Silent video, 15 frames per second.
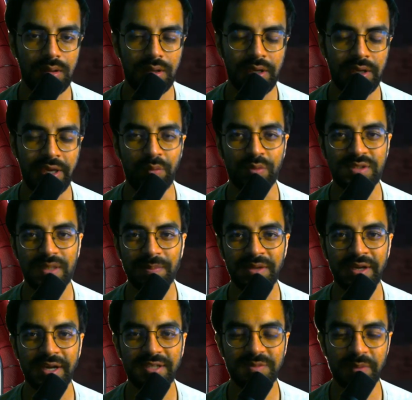Hey, what's
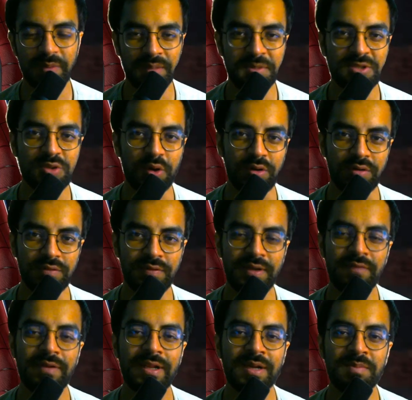happening guys? My name is Saurav
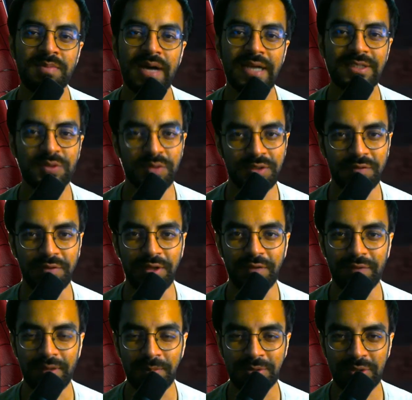and welcome back to another video
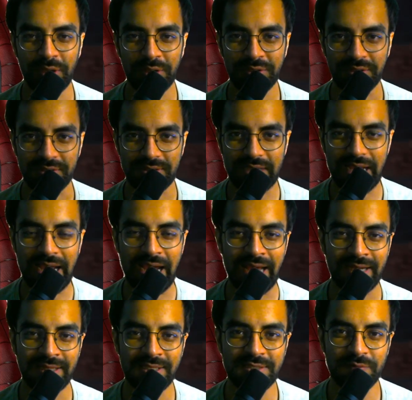of Element Solutions.
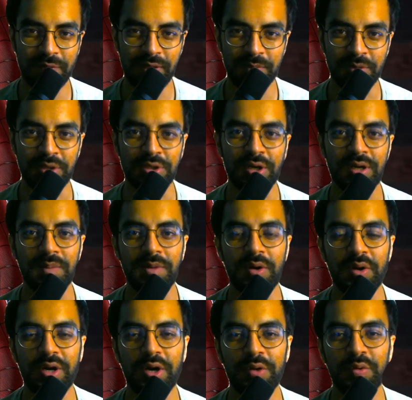And in this video I'm going to talk
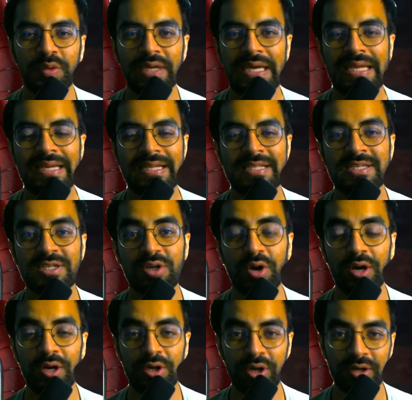about how you can
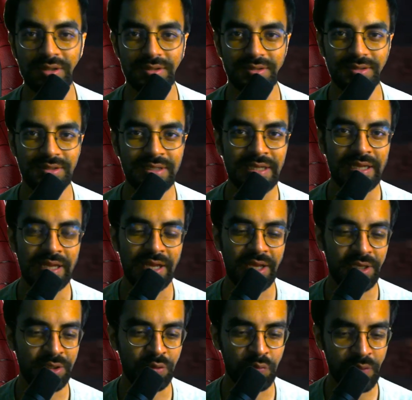install Docker
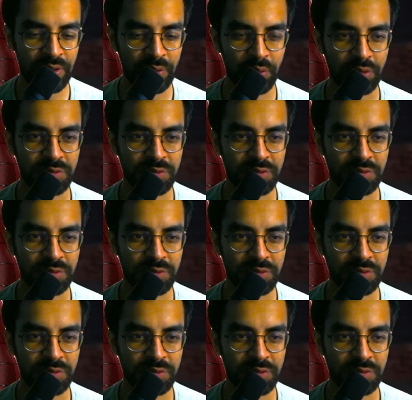in your Windows